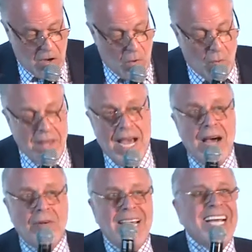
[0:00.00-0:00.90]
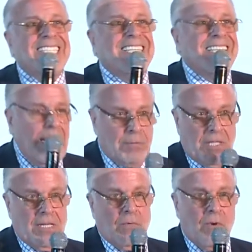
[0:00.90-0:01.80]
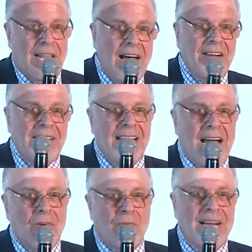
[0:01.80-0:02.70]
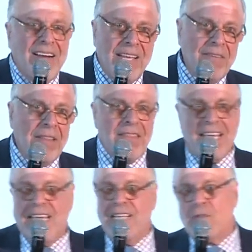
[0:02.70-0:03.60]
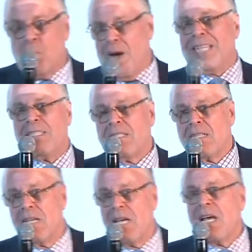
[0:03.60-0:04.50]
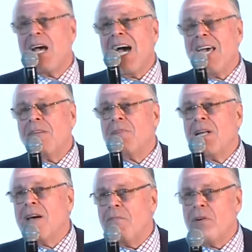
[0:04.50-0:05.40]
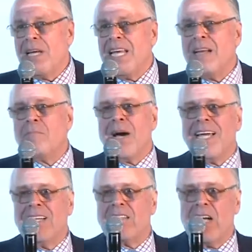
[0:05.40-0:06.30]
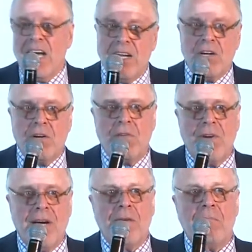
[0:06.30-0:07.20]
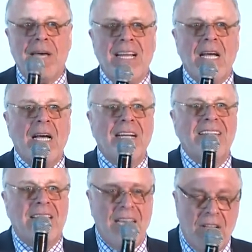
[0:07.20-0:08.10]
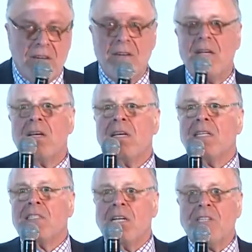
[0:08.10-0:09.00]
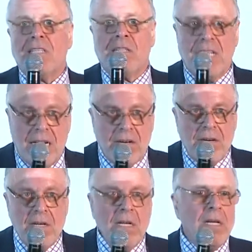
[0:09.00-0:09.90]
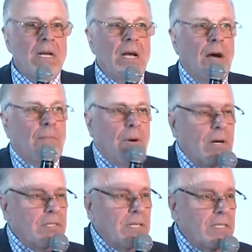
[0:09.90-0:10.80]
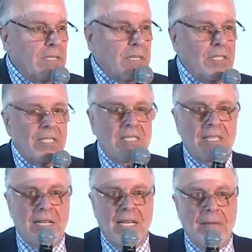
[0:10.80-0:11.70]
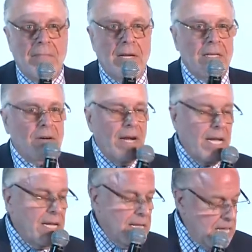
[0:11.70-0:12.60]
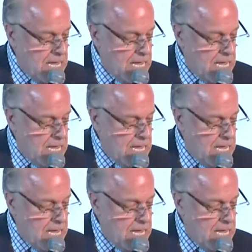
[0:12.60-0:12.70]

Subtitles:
Without exception, without a doubt, without even thinking twice, I have never in my entire career met a dealer such as Leader, a person such as Sadiq and Greg.